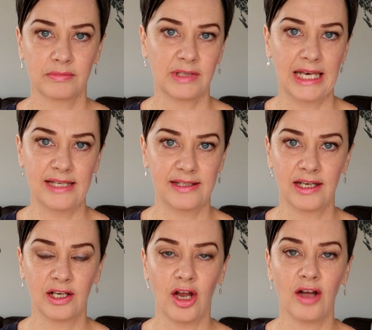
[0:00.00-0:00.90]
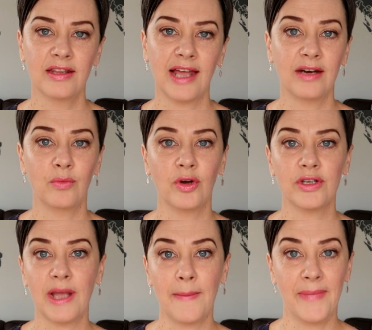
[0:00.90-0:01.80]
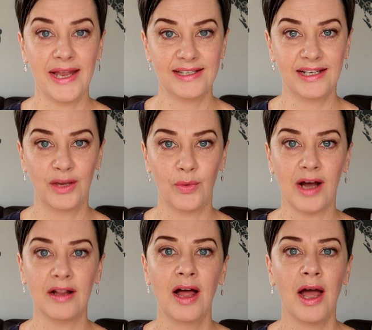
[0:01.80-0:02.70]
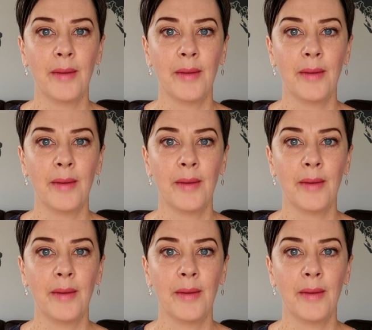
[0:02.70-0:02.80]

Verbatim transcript: cleansing cloth and it works amazingly well